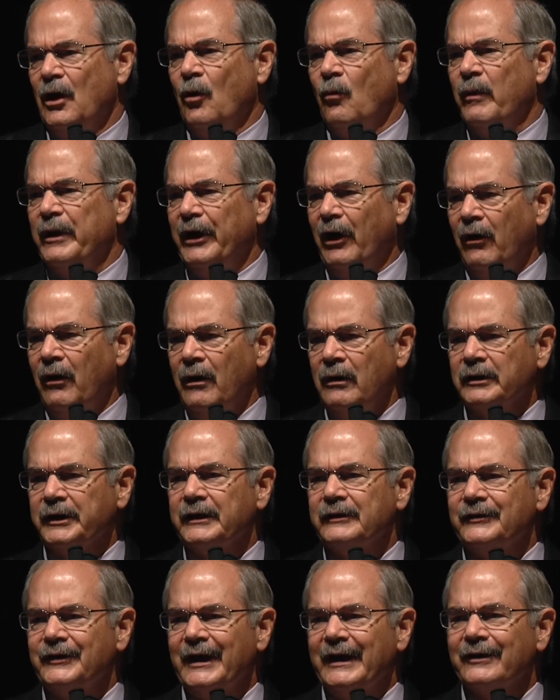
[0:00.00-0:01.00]
We all
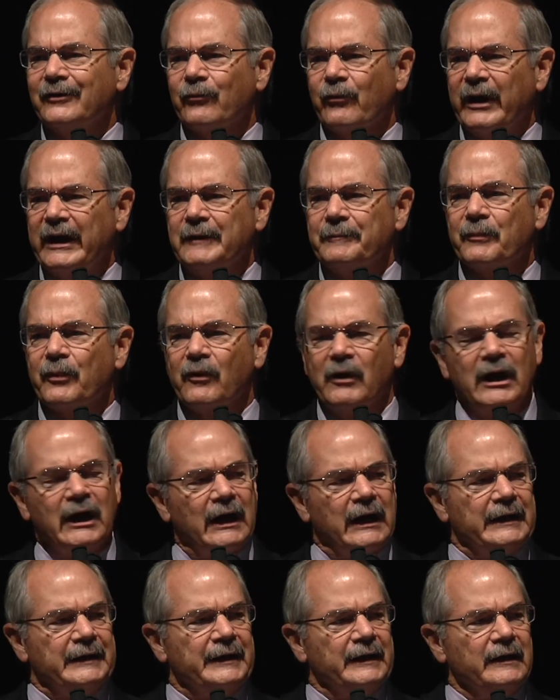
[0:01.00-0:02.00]
can take great
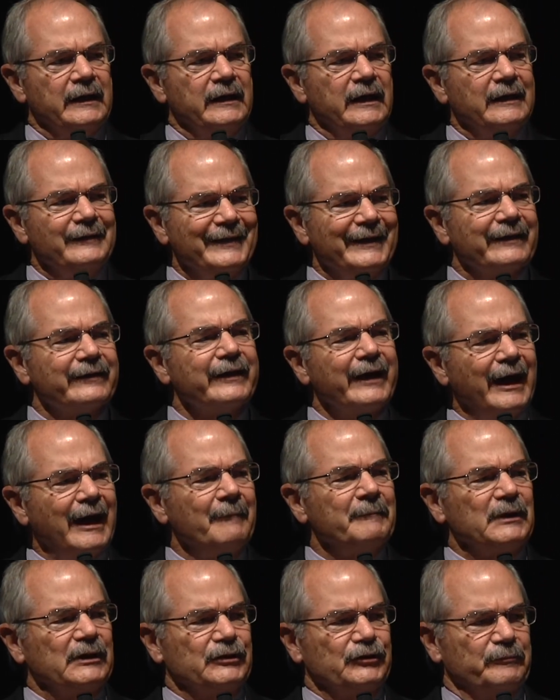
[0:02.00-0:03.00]
pride in the
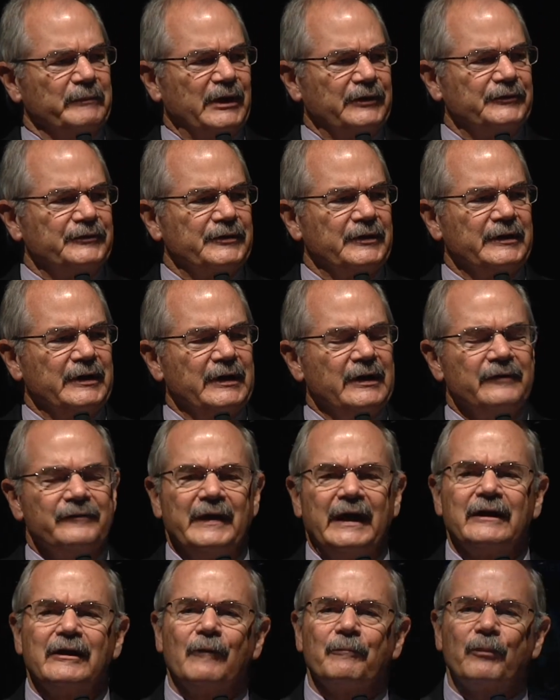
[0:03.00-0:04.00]
accomplishments
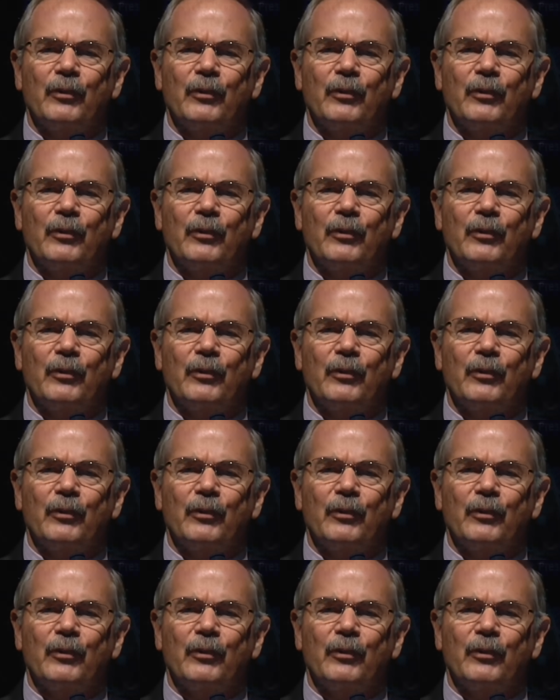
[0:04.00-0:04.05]
that have